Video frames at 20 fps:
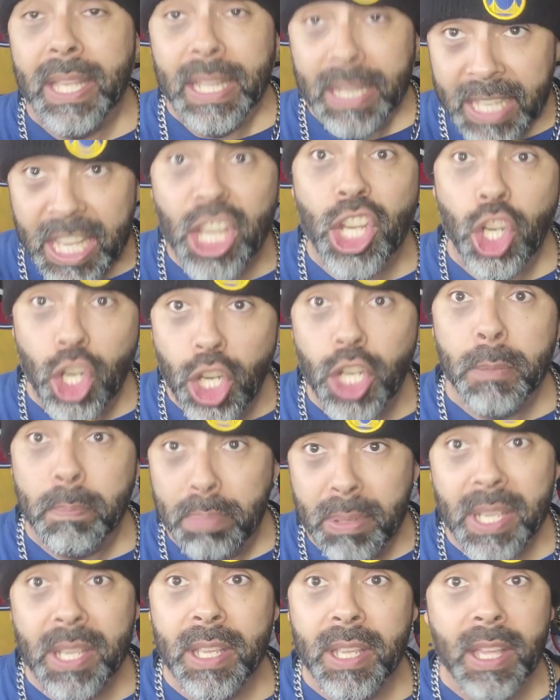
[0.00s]
He
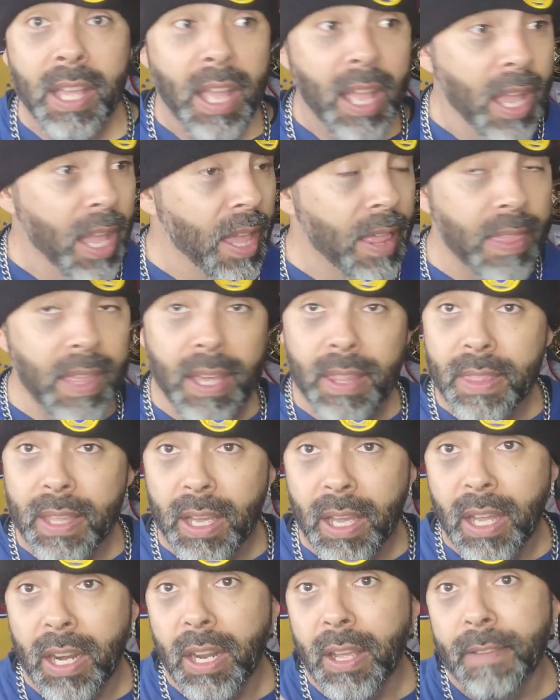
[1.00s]
could be
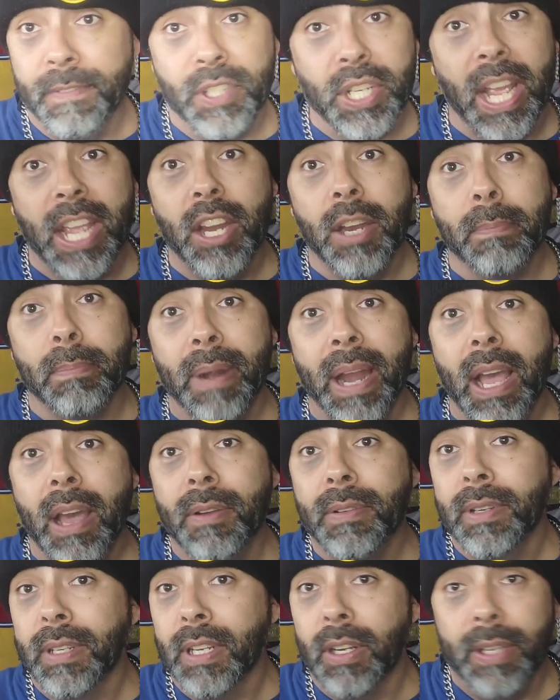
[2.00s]
if Jair
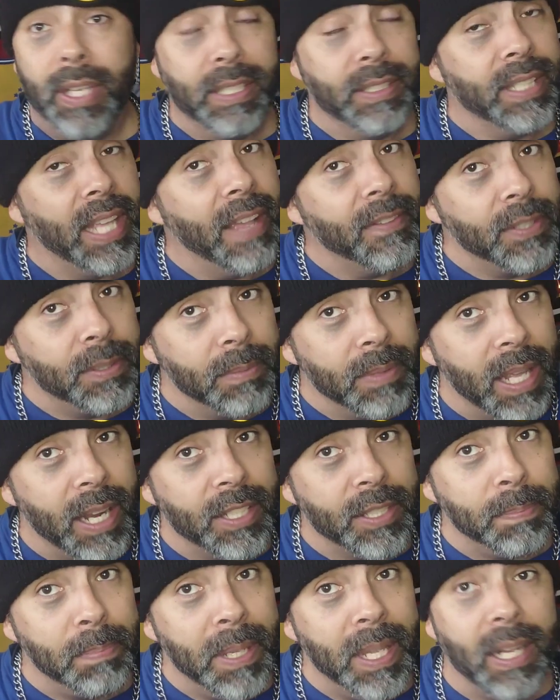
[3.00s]
Brown, he doesn't have a lot
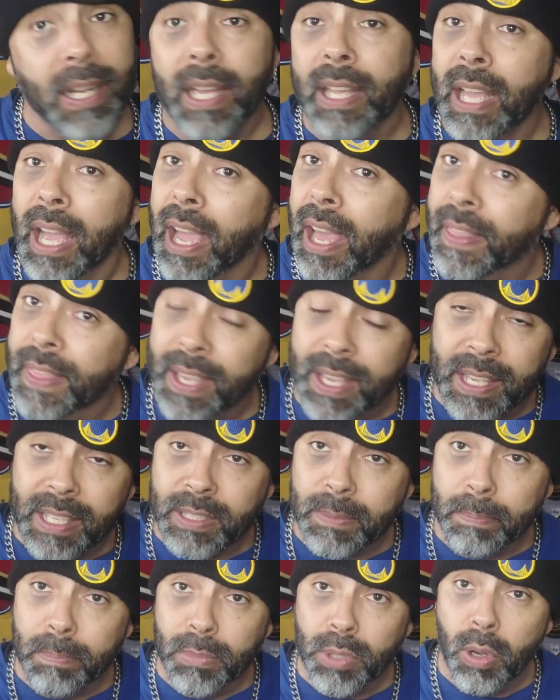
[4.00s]
of speed. I think he
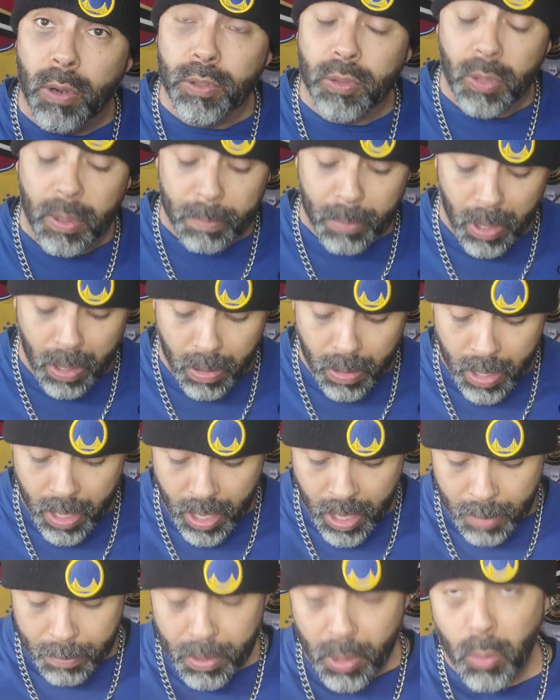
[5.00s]
has a nose for the ball,
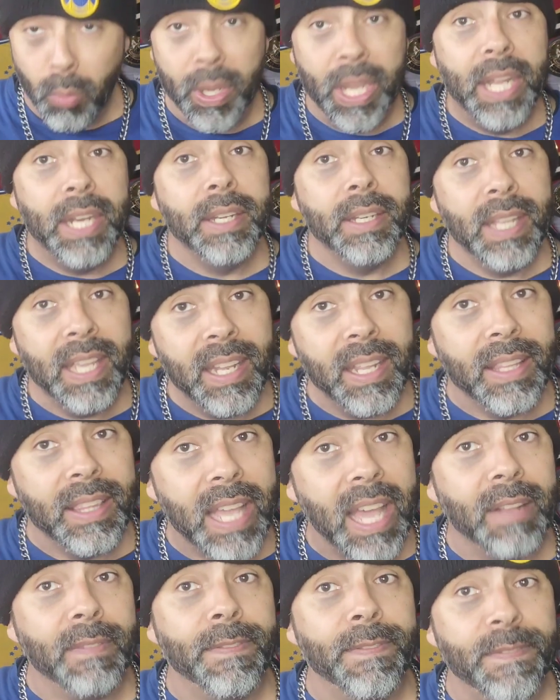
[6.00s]
but we needed
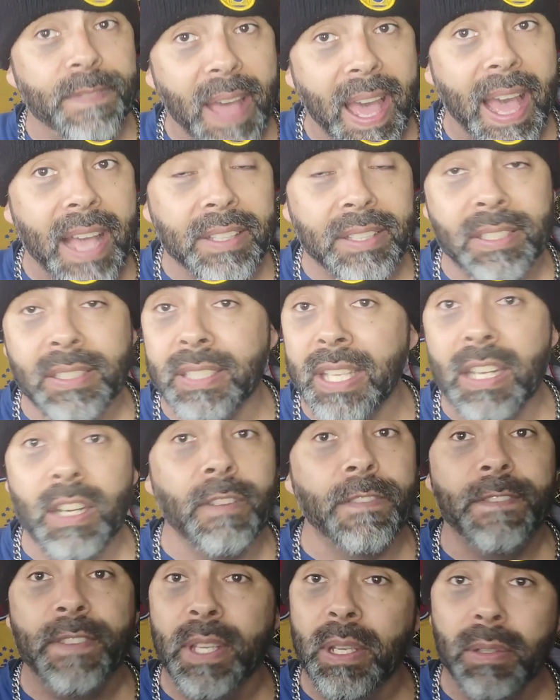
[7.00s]
that fast
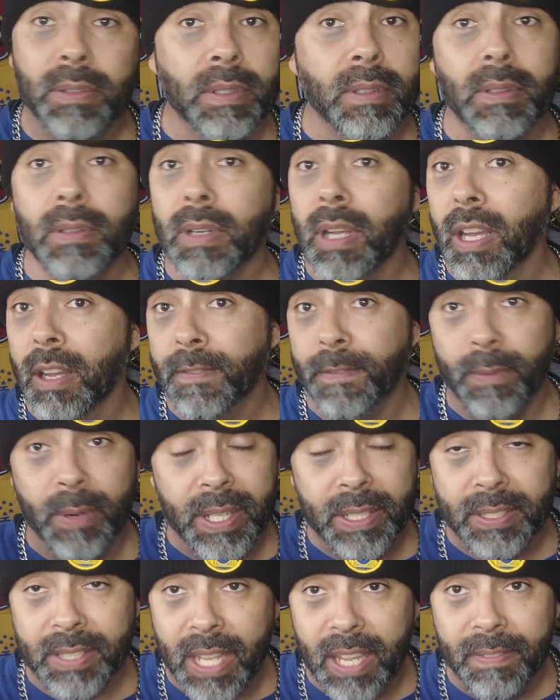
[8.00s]
center fielder,
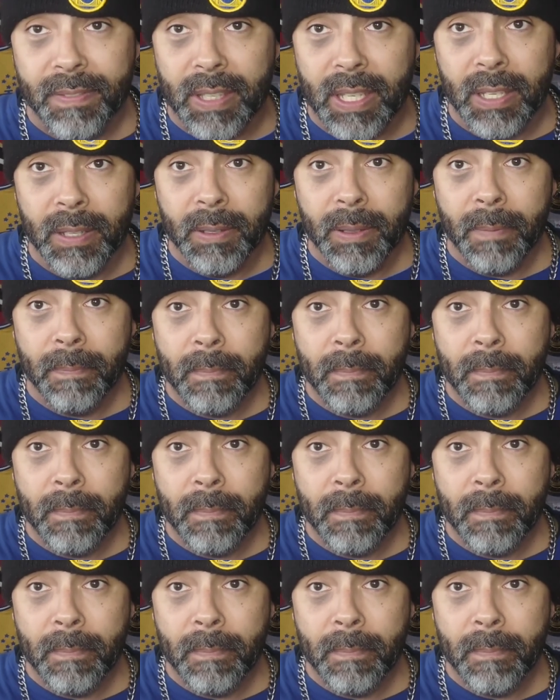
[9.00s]
free safety.